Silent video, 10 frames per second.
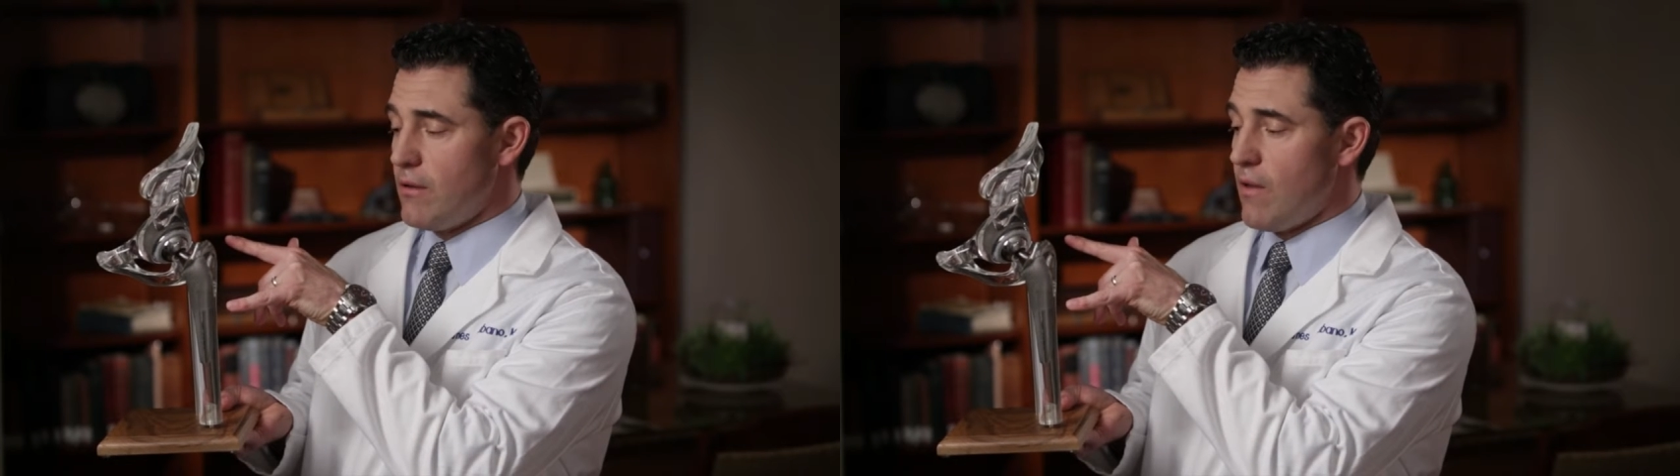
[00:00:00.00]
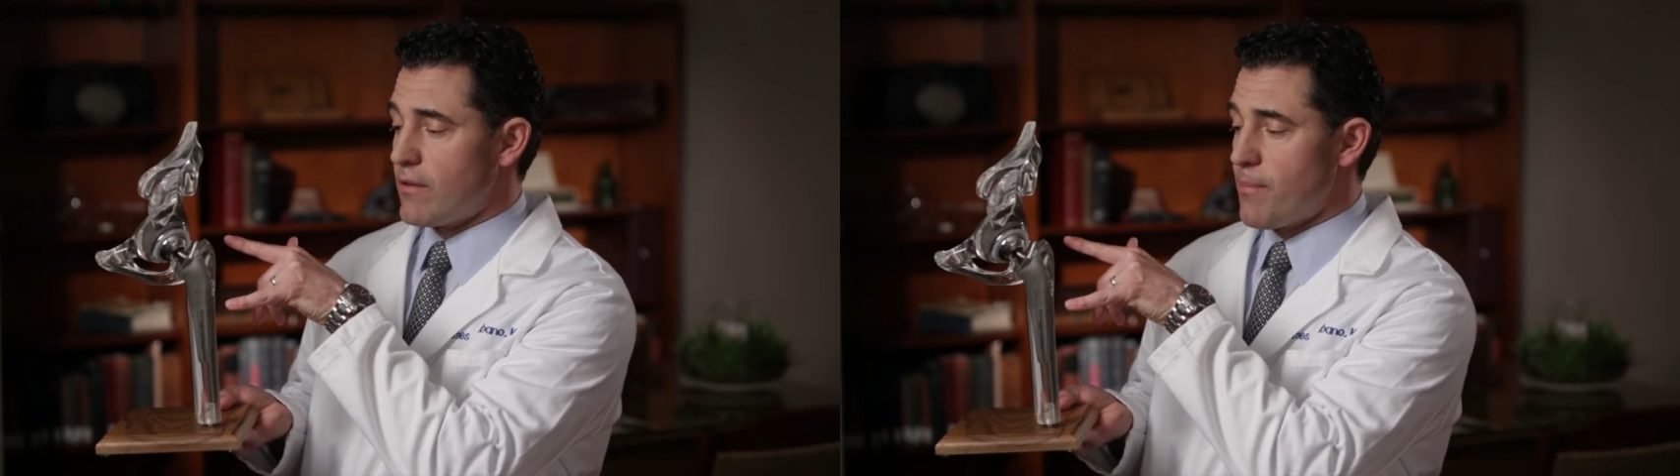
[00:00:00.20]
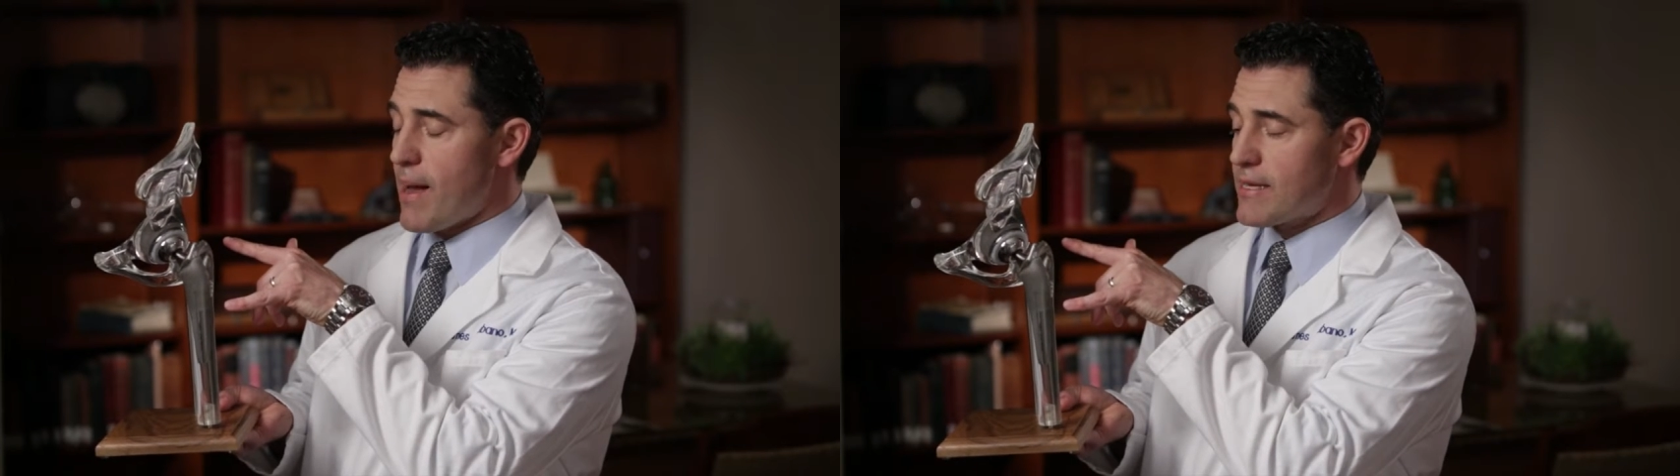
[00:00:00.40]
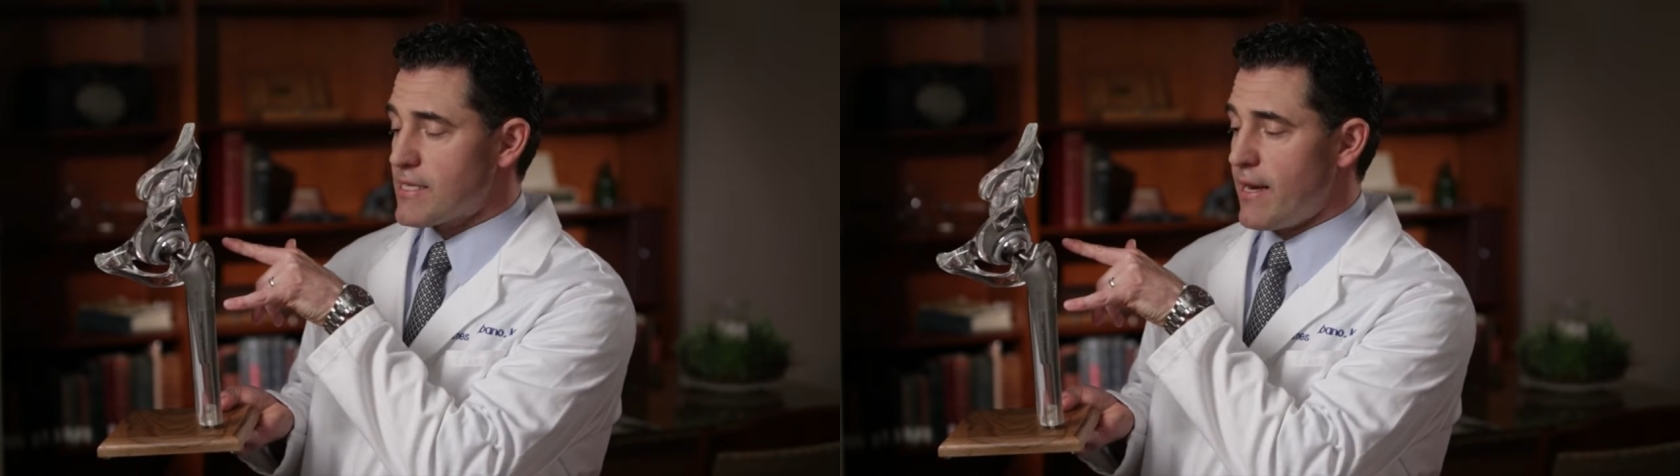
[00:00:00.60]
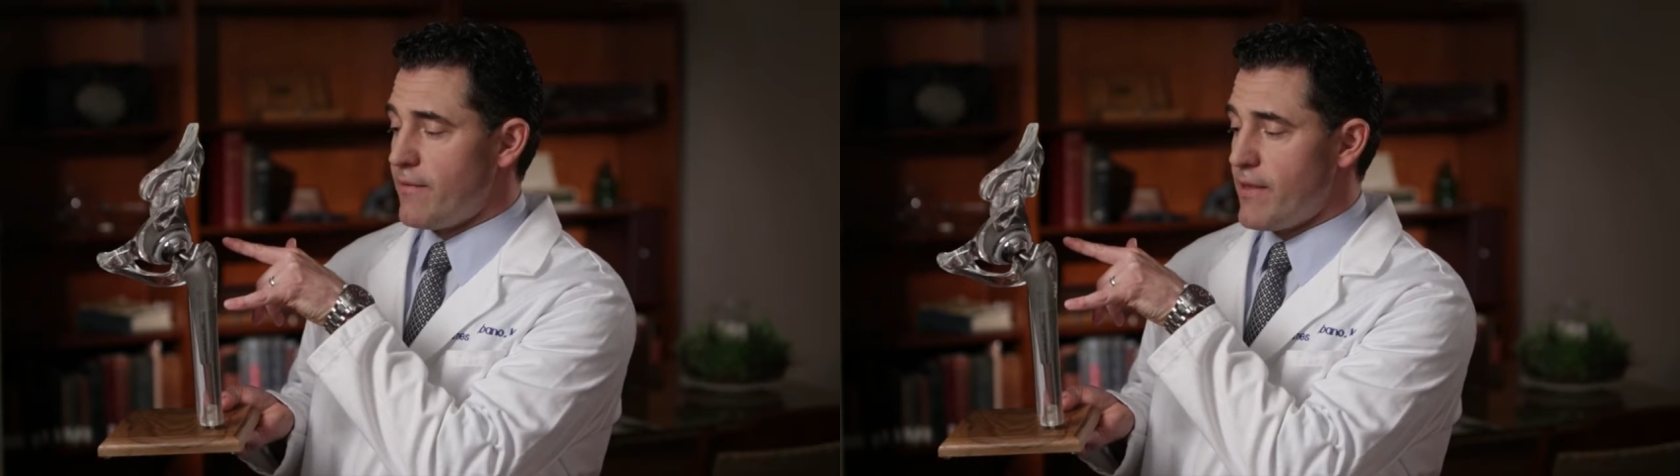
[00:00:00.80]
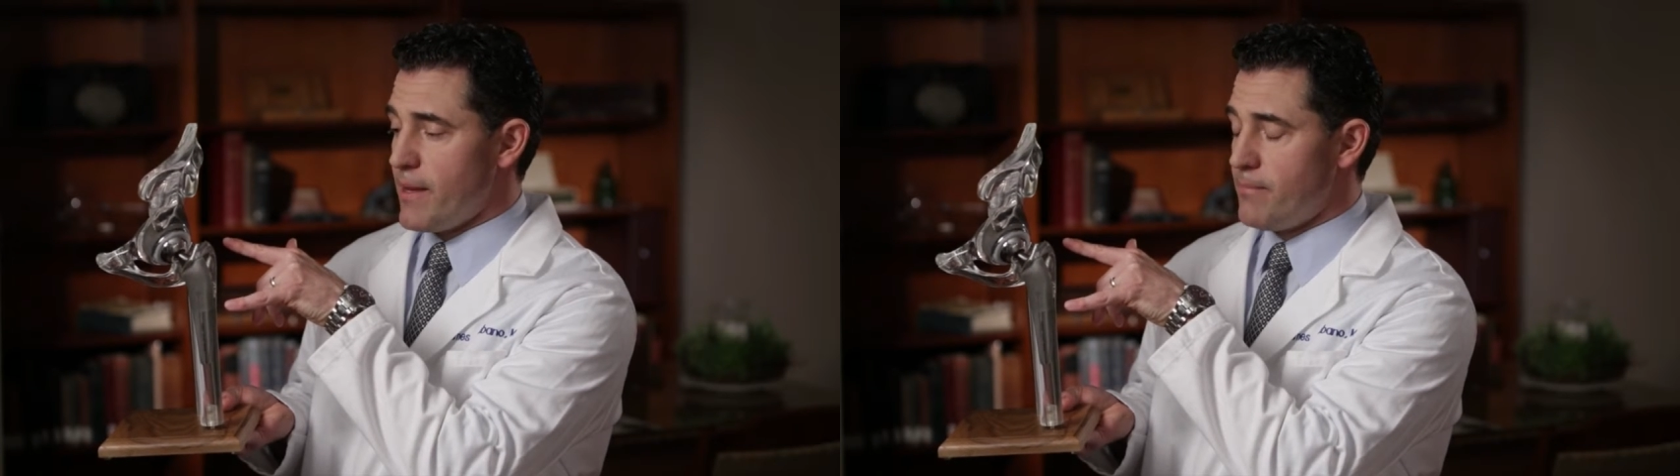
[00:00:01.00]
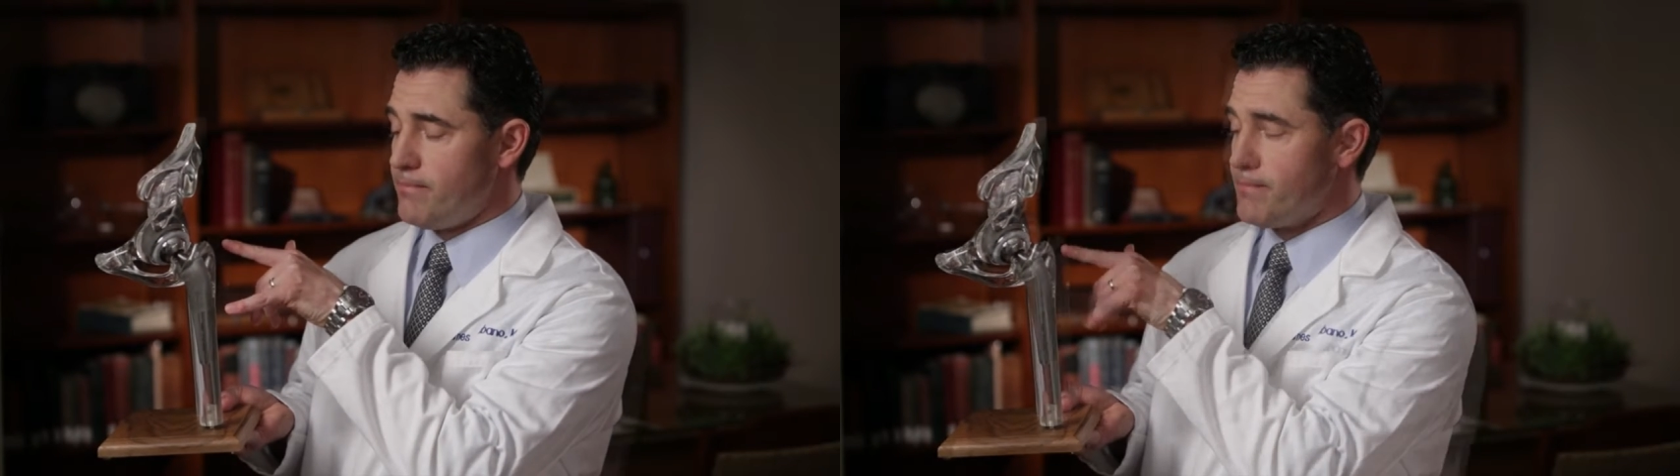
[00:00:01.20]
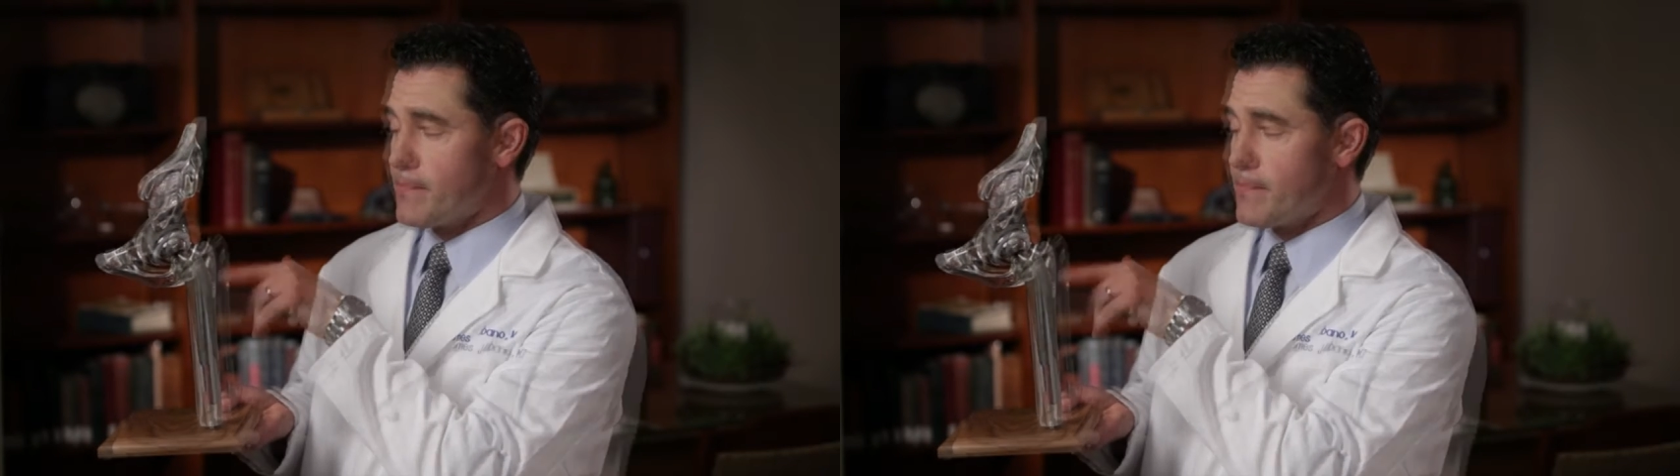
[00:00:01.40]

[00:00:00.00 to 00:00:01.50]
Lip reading: along the back side of the hip.